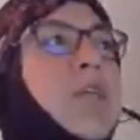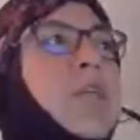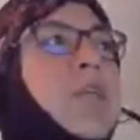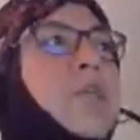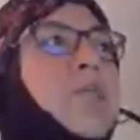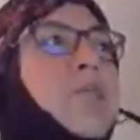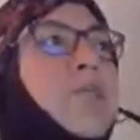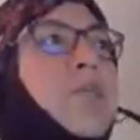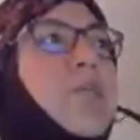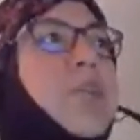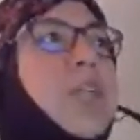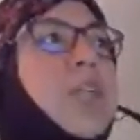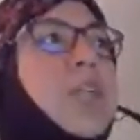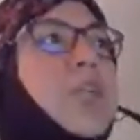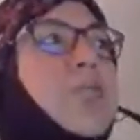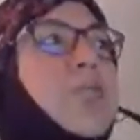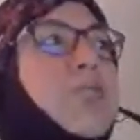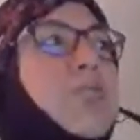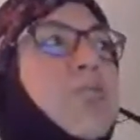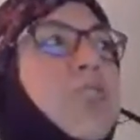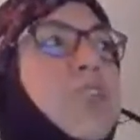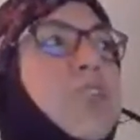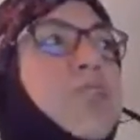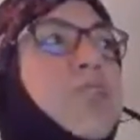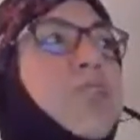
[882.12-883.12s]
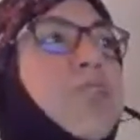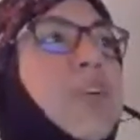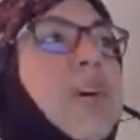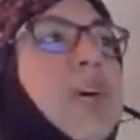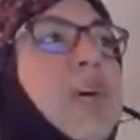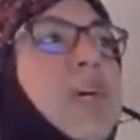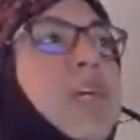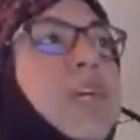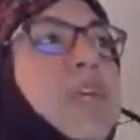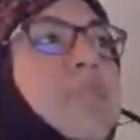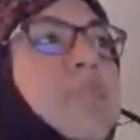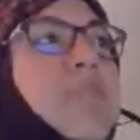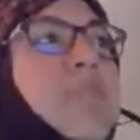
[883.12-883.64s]
to
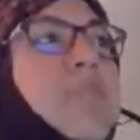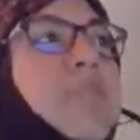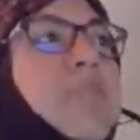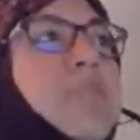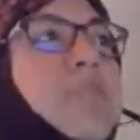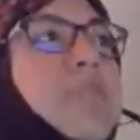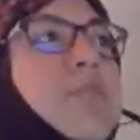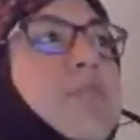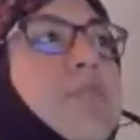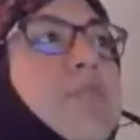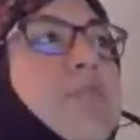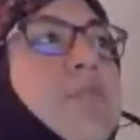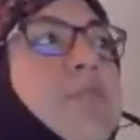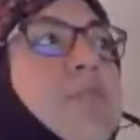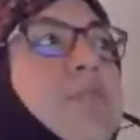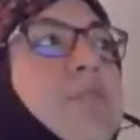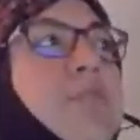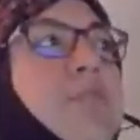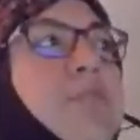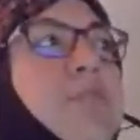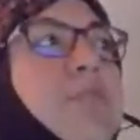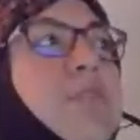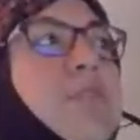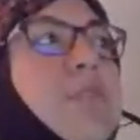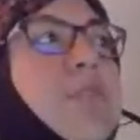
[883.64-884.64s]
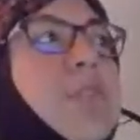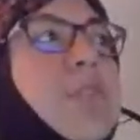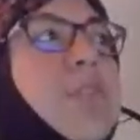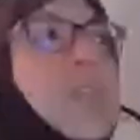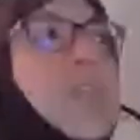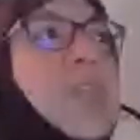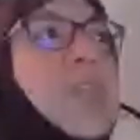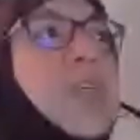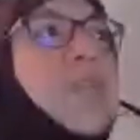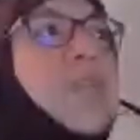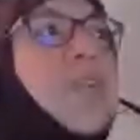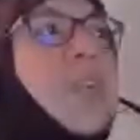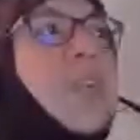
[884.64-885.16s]
verify if
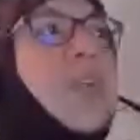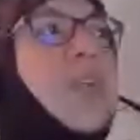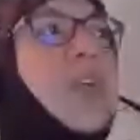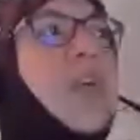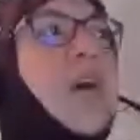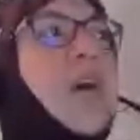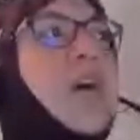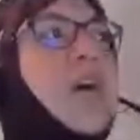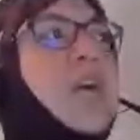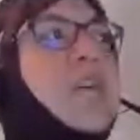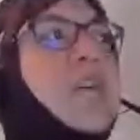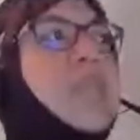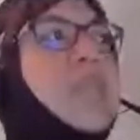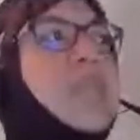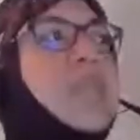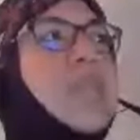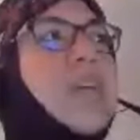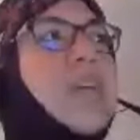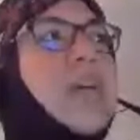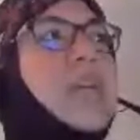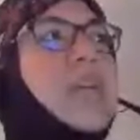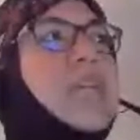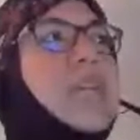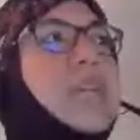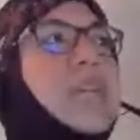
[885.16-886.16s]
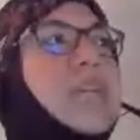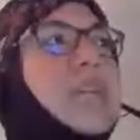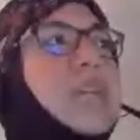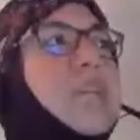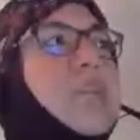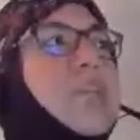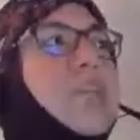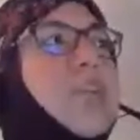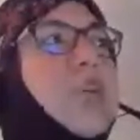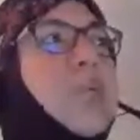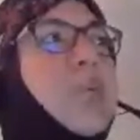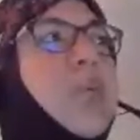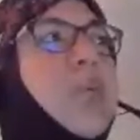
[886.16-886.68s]
everything are installed.
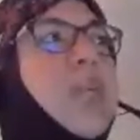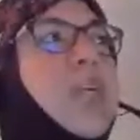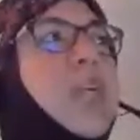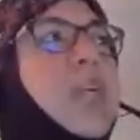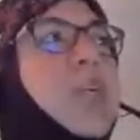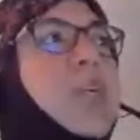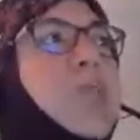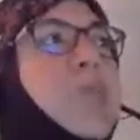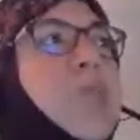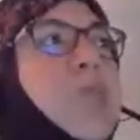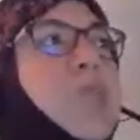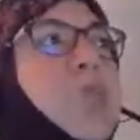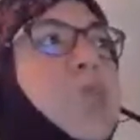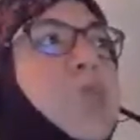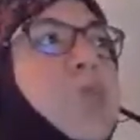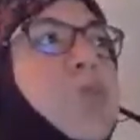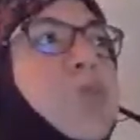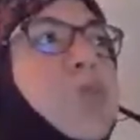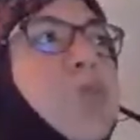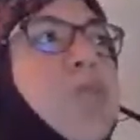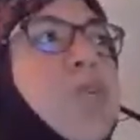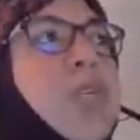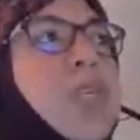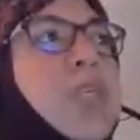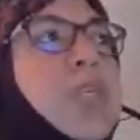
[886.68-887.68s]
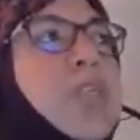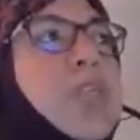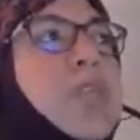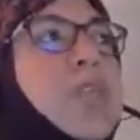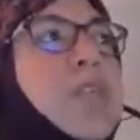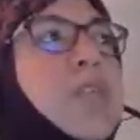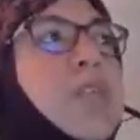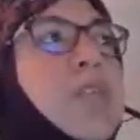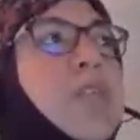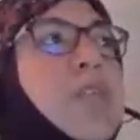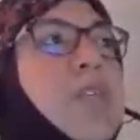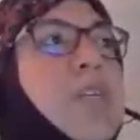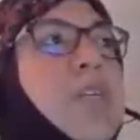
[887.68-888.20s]
So here we
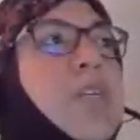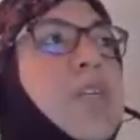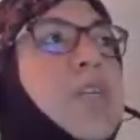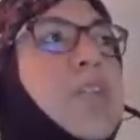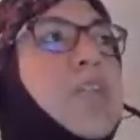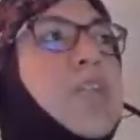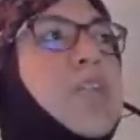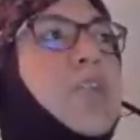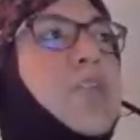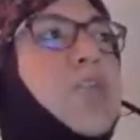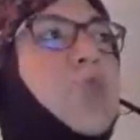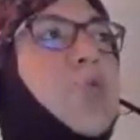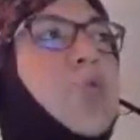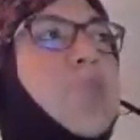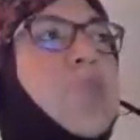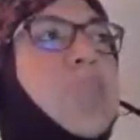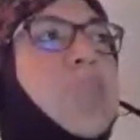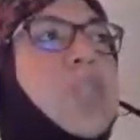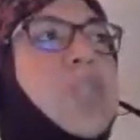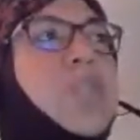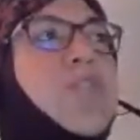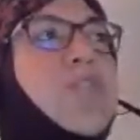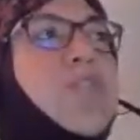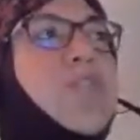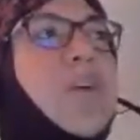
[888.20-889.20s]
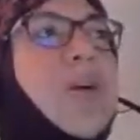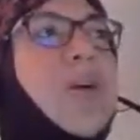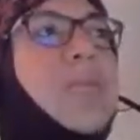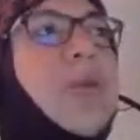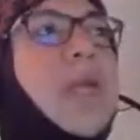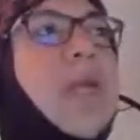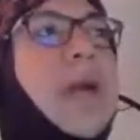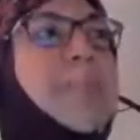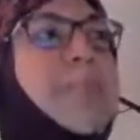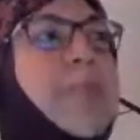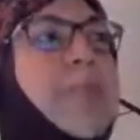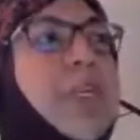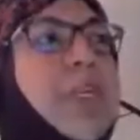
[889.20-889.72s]
choose Service
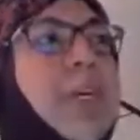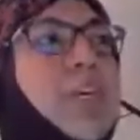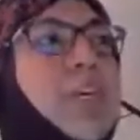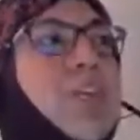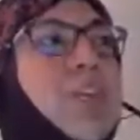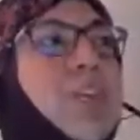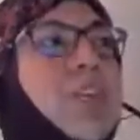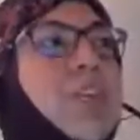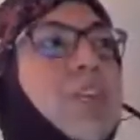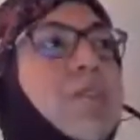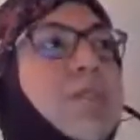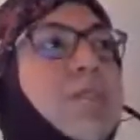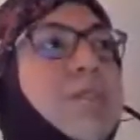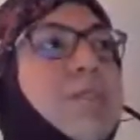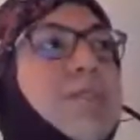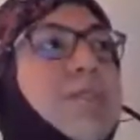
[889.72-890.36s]
Fabric application.